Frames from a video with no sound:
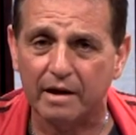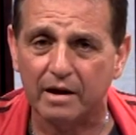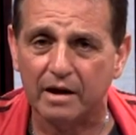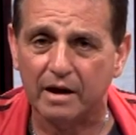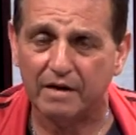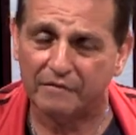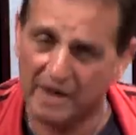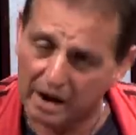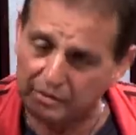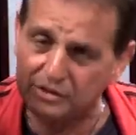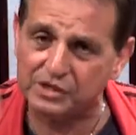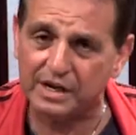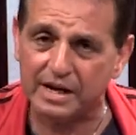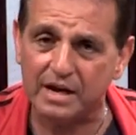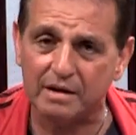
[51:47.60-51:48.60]
if I was
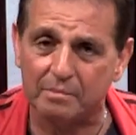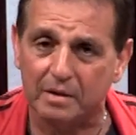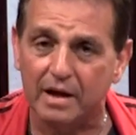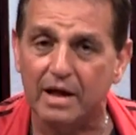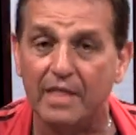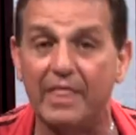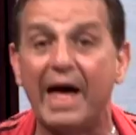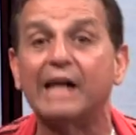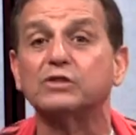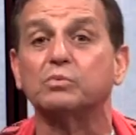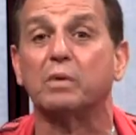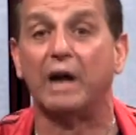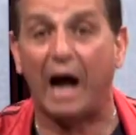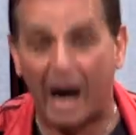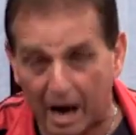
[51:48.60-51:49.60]
him, that's
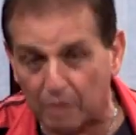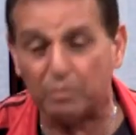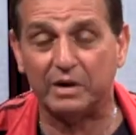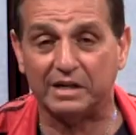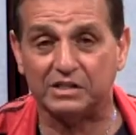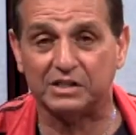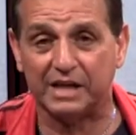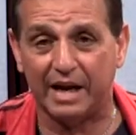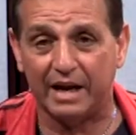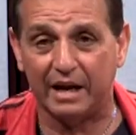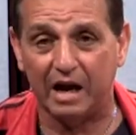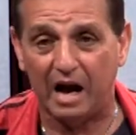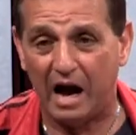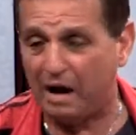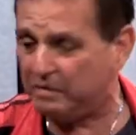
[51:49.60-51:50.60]
what I would have said.
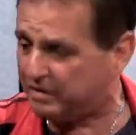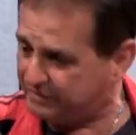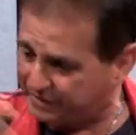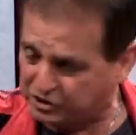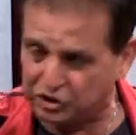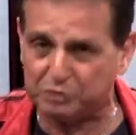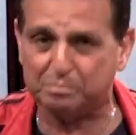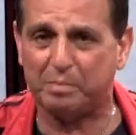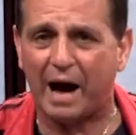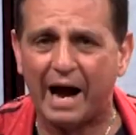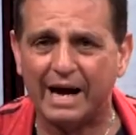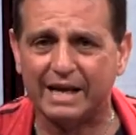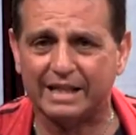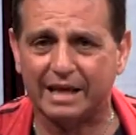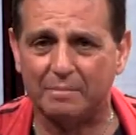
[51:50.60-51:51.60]
I would have
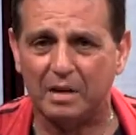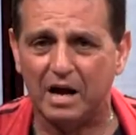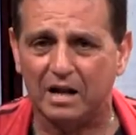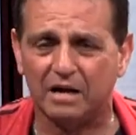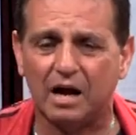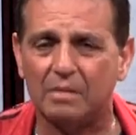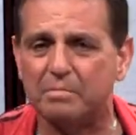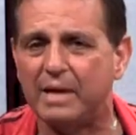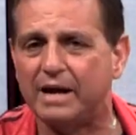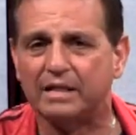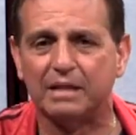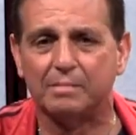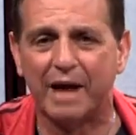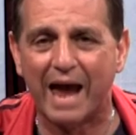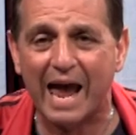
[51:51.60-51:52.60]
inspired them, not make
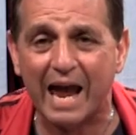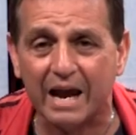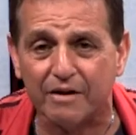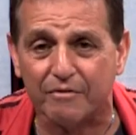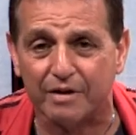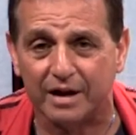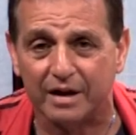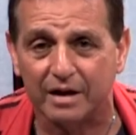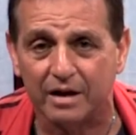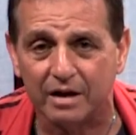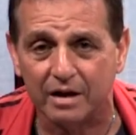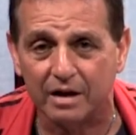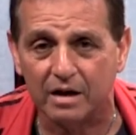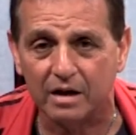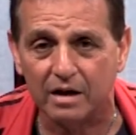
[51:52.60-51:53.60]
them angry.
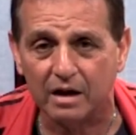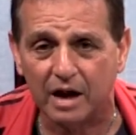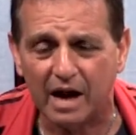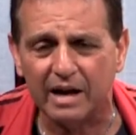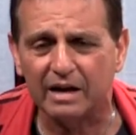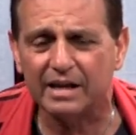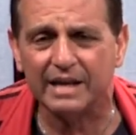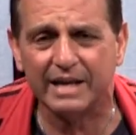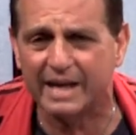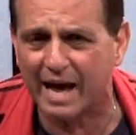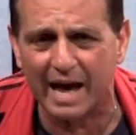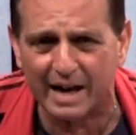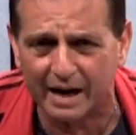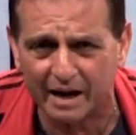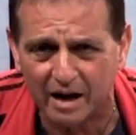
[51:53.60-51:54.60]
I didn't
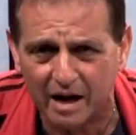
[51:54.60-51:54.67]
get it.